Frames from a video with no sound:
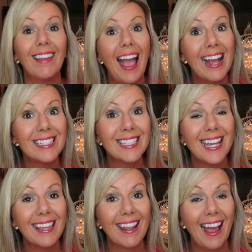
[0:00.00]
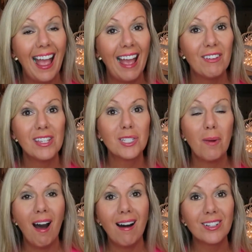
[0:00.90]
last thing that I have in this
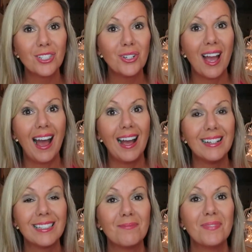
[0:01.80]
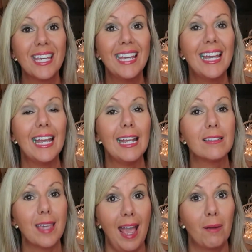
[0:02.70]
box, you guys,
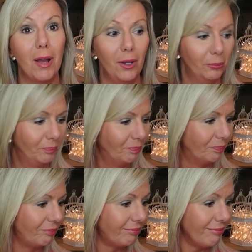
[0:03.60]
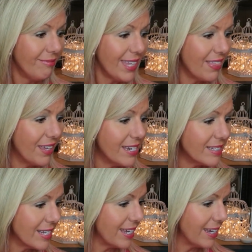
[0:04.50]
is camo.
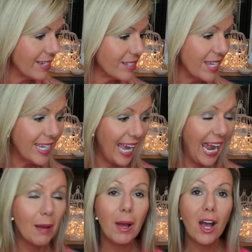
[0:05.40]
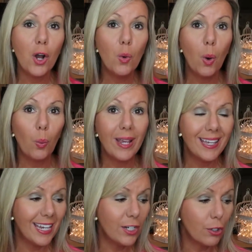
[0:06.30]
This is the Camo
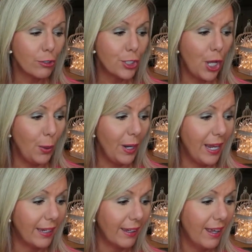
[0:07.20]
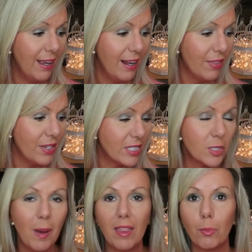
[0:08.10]
Weekender Tunic. This
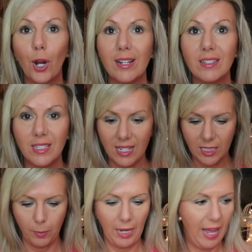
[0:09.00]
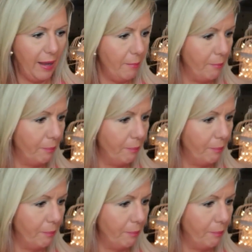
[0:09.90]
is by the brand Z Supply.